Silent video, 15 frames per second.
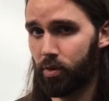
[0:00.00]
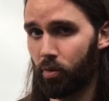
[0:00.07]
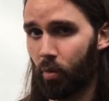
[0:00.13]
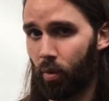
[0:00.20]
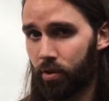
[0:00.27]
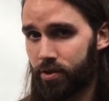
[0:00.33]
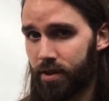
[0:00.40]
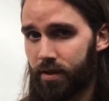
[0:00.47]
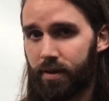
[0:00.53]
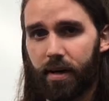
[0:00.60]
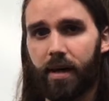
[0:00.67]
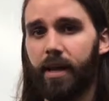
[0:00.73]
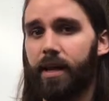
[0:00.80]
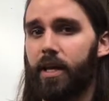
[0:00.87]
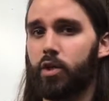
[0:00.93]
towards it
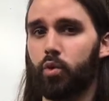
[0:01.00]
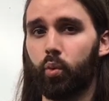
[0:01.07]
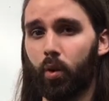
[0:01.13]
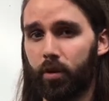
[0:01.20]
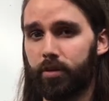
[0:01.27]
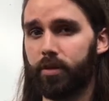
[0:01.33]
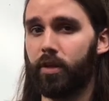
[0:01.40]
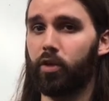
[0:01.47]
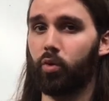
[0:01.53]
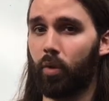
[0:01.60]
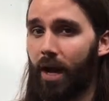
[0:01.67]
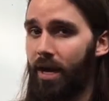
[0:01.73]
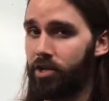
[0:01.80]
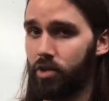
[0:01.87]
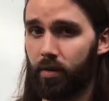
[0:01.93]
is worth
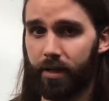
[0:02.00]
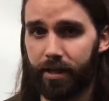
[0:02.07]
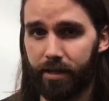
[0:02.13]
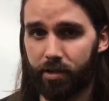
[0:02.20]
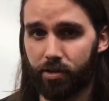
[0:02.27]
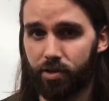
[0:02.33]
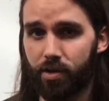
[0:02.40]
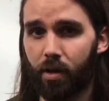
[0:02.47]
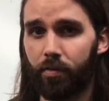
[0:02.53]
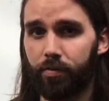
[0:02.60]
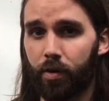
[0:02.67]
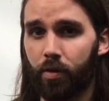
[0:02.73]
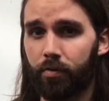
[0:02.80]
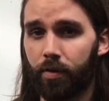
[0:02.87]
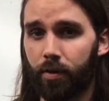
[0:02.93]
congratulating yourself
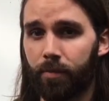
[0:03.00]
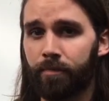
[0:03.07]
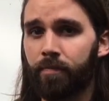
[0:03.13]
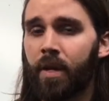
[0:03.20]
over.